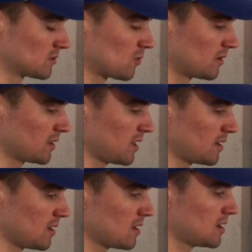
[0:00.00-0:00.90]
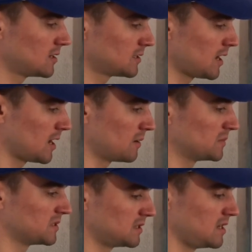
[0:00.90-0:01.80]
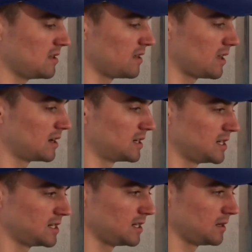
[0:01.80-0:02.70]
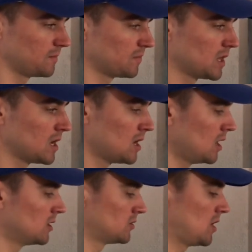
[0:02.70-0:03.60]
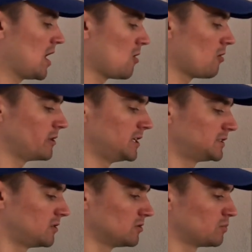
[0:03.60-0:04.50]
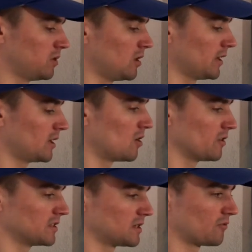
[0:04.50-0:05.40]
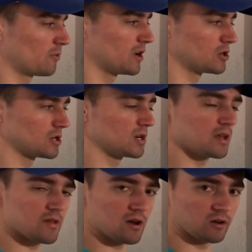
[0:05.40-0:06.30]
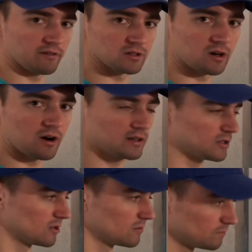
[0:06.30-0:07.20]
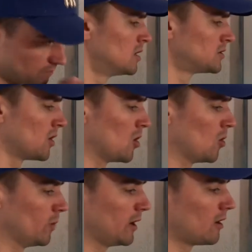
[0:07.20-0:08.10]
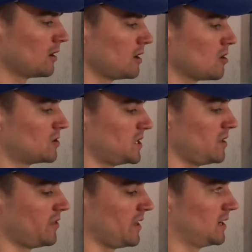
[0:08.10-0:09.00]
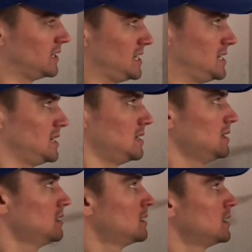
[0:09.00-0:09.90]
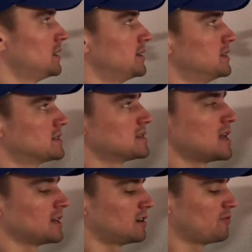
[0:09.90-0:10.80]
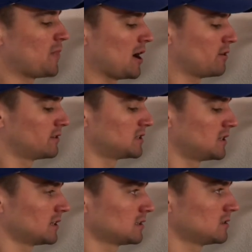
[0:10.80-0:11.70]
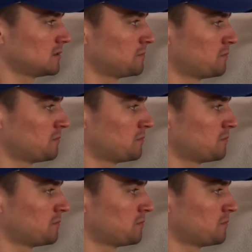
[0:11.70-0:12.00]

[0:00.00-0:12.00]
squared theta times d theta dt. So now all we need to do is plug in all this information and that'll give us our answer. So we already know d theta dt is negative pi over 6.